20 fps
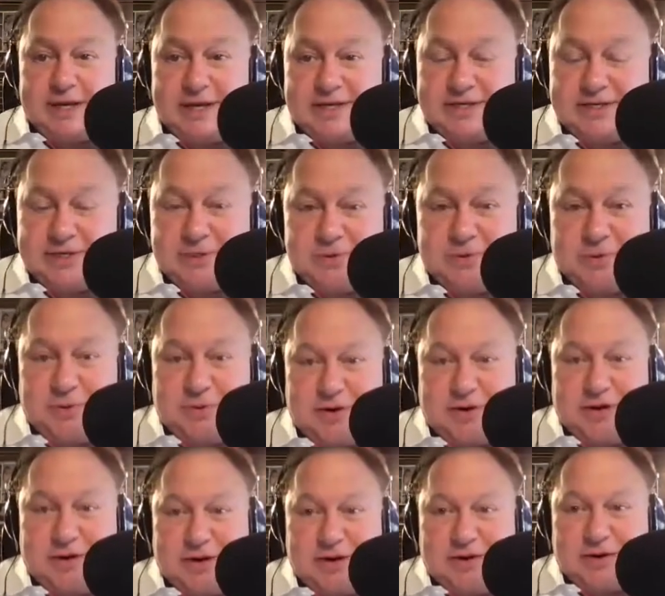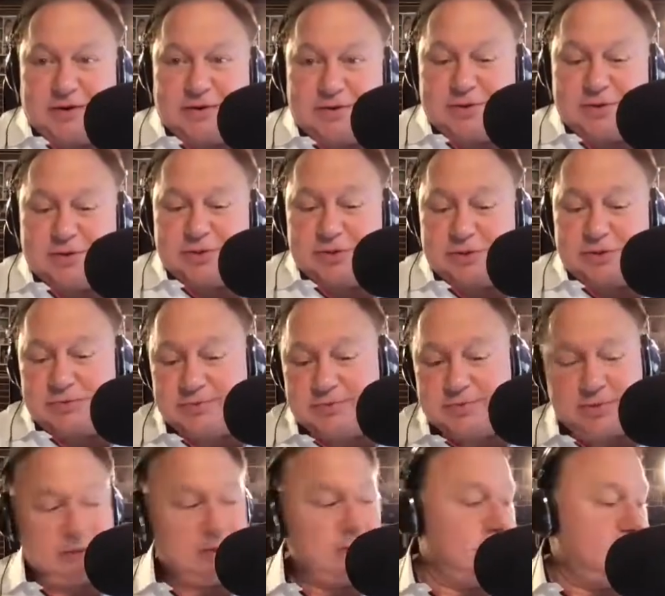us who are on our
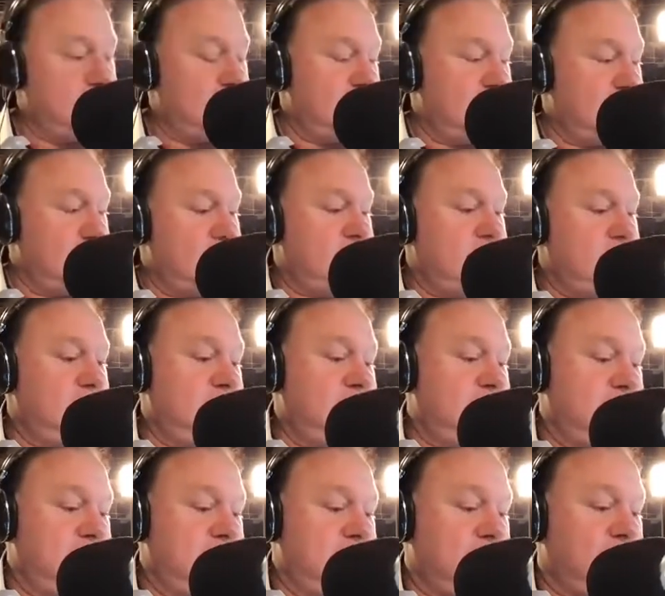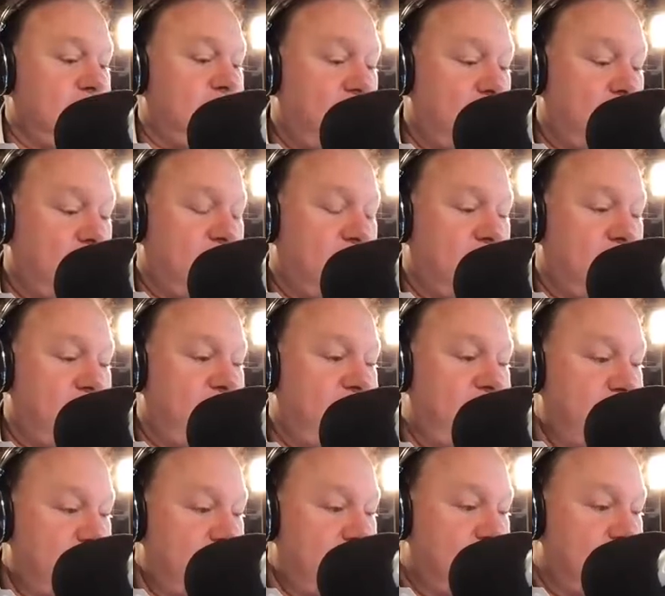Zoom call
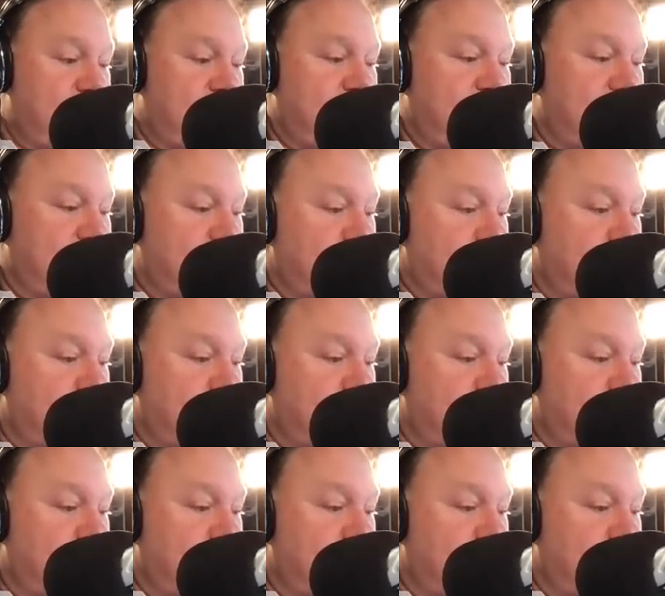video that we